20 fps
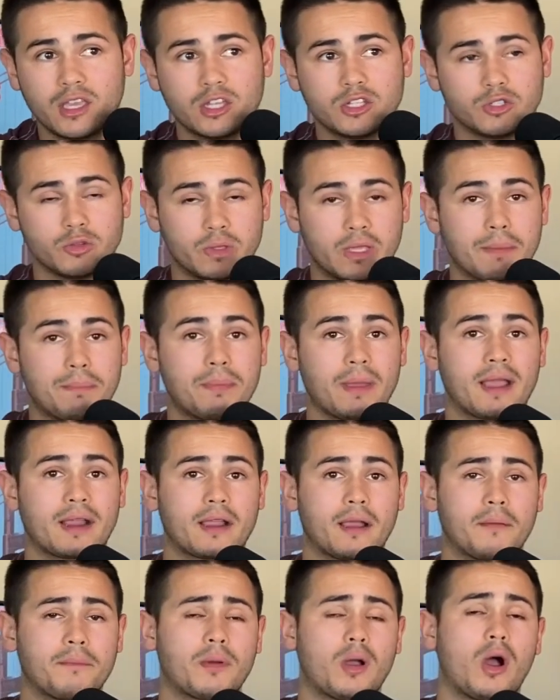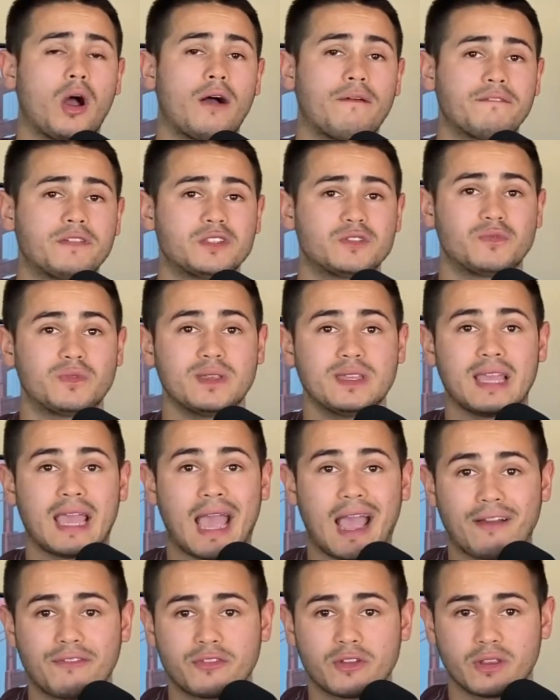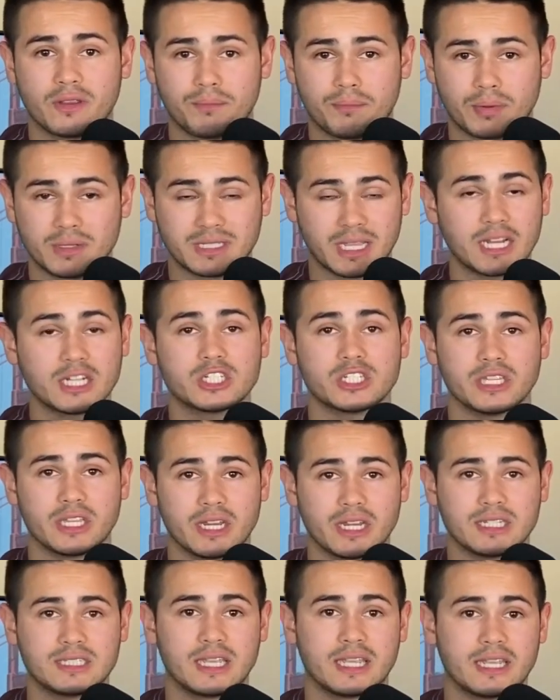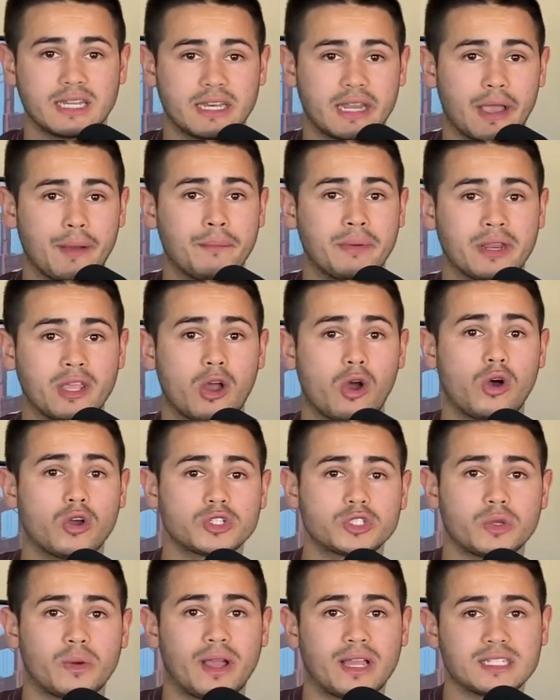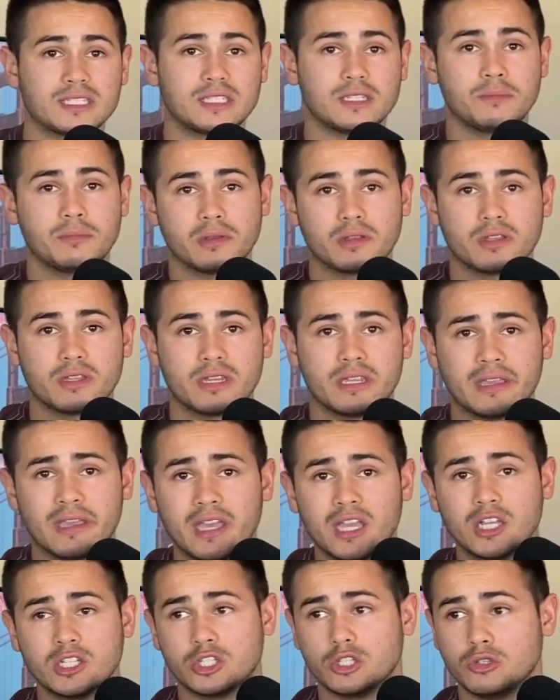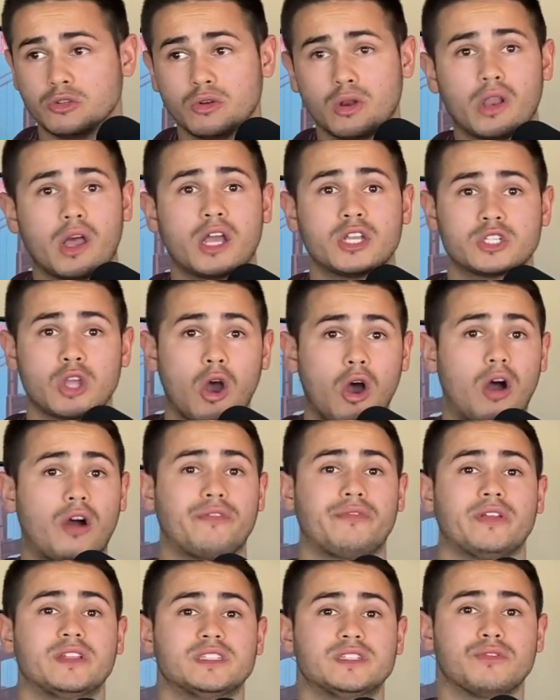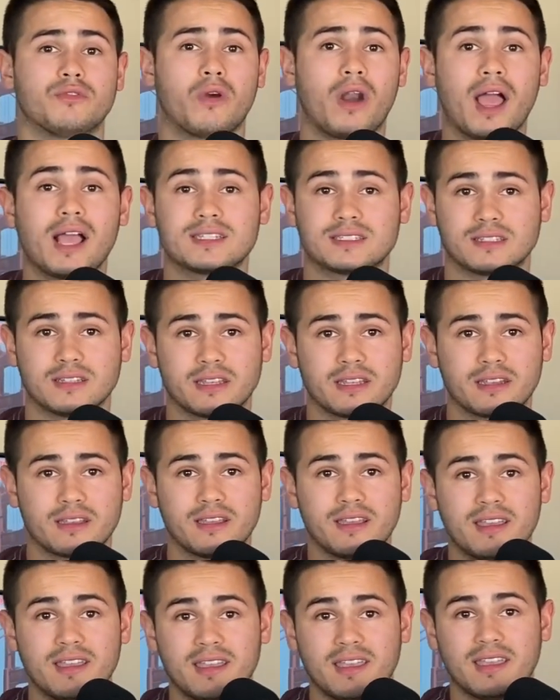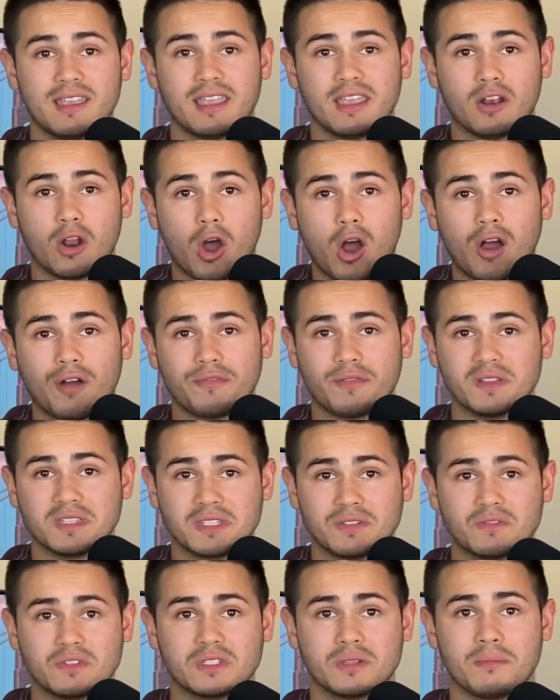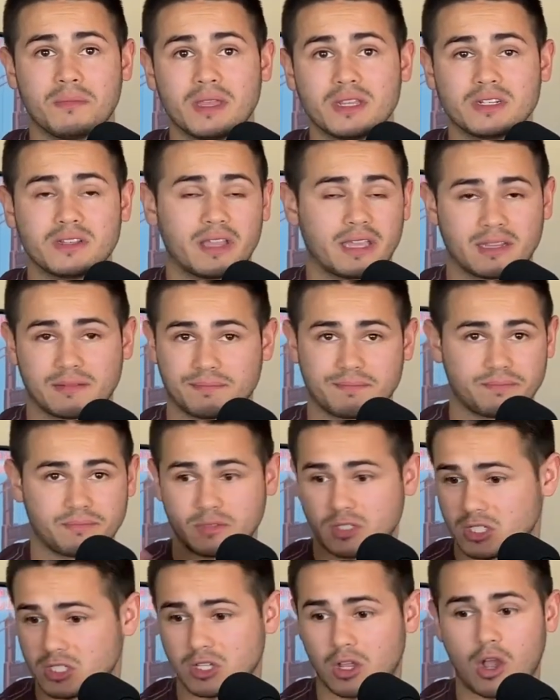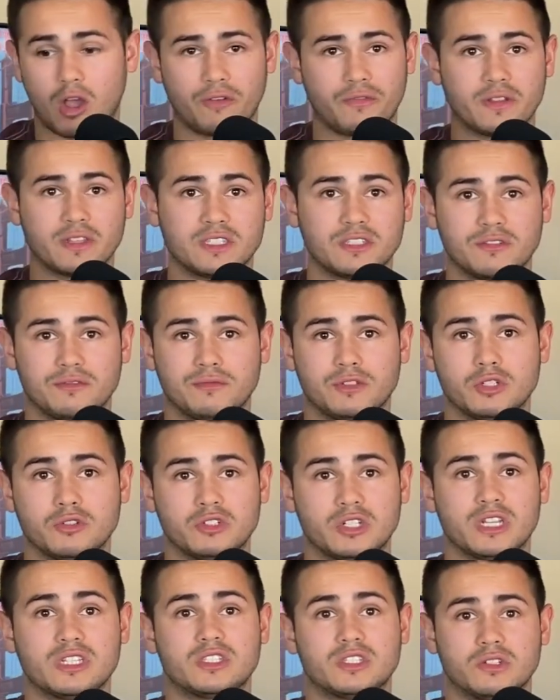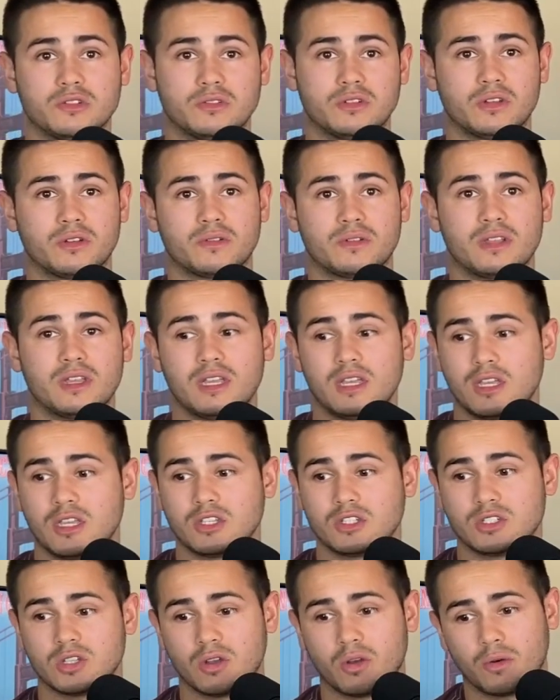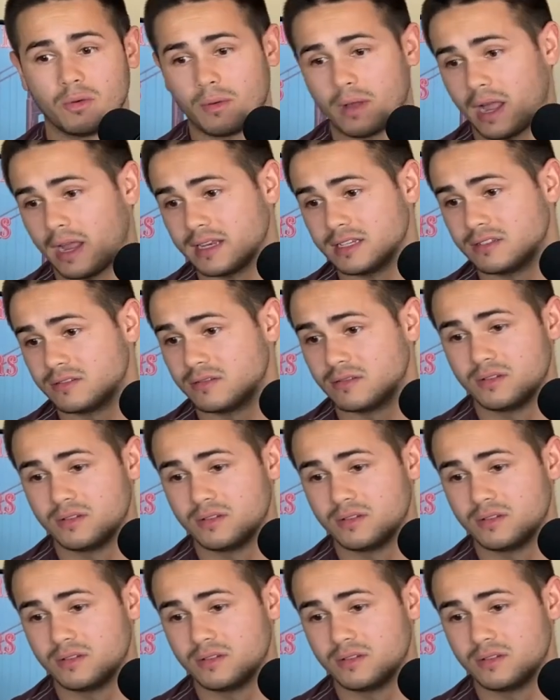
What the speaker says: to get back up off his feet after potentially getting taken down, but he also has the ability to utilize offensive wrestling and offensive submission, like just offensive jiu-jitsu, dude. So I